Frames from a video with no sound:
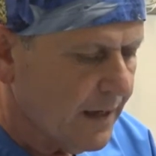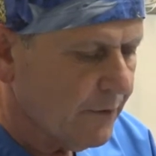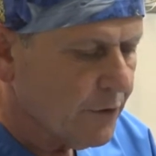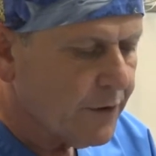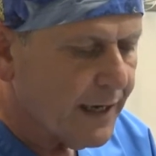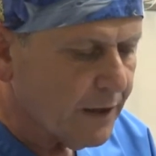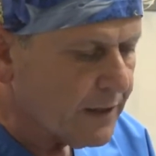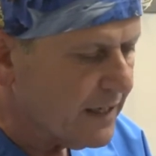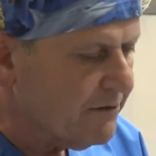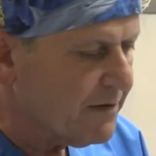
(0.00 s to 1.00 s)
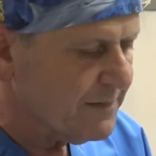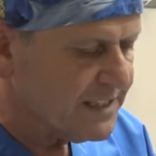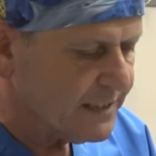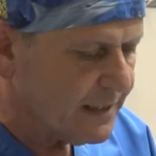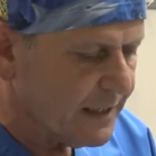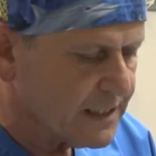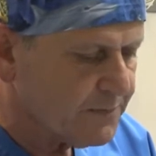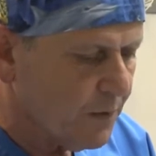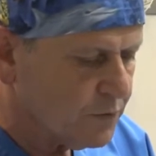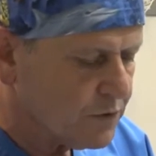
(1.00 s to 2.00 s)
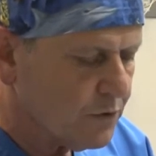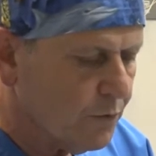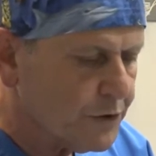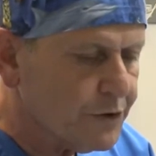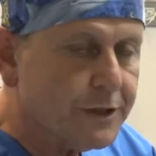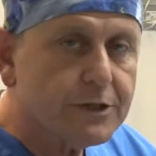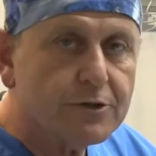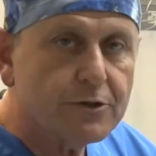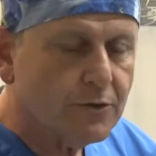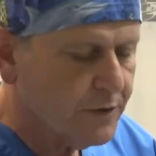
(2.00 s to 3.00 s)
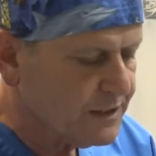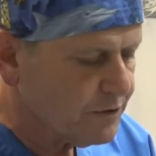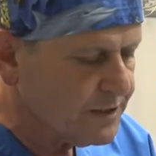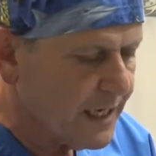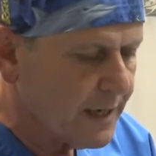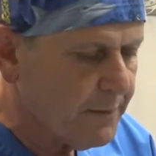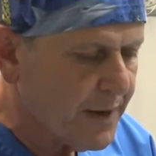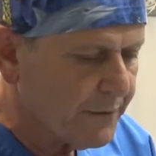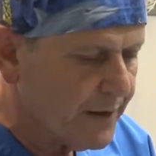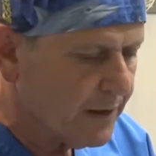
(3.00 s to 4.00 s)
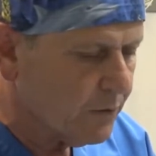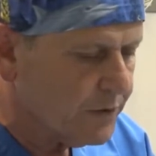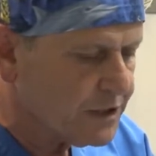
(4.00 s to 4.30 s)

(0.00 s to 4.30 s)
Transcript: Now, you cannot leave the material exposed. What you need to do is to take a barrier,